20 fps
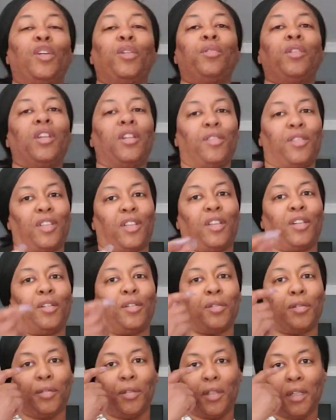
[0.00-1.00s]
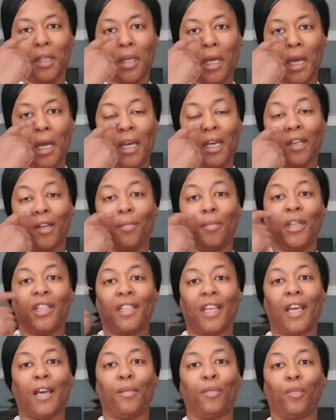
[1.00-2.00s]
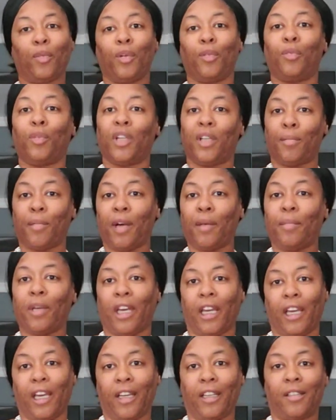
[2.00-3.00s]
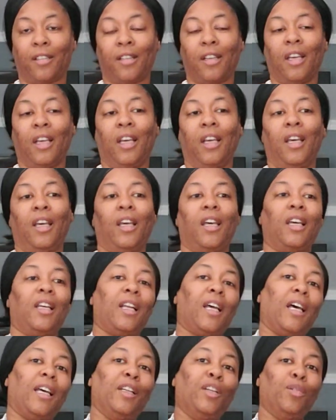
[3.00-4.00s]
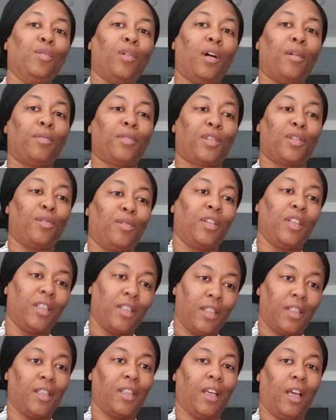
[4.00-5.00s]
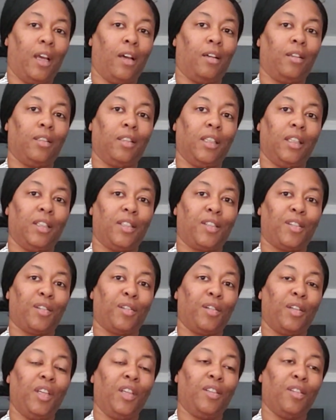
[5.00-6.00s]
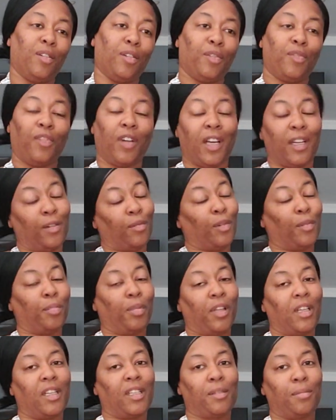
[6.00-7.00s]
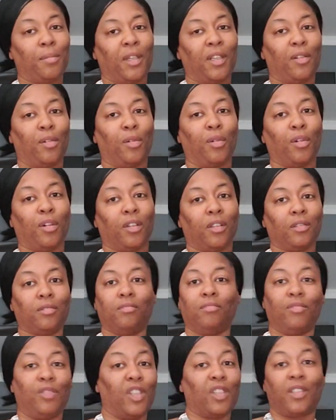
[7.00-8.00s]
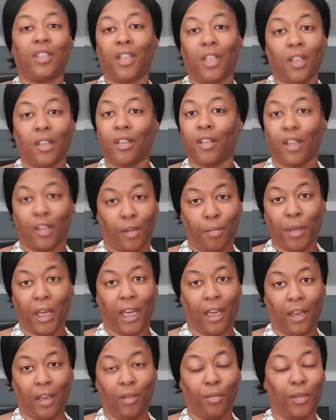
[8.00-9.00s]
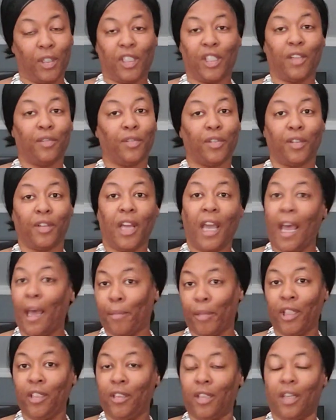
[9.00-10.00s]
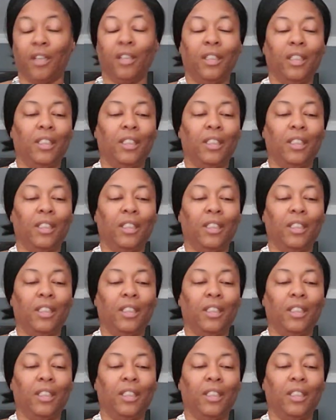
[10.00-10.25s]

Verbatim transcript: few years ago, I had a mishap with one of my bags and I knew I was going into the outlet to either find a replacement or just to get another bag, whichever happened.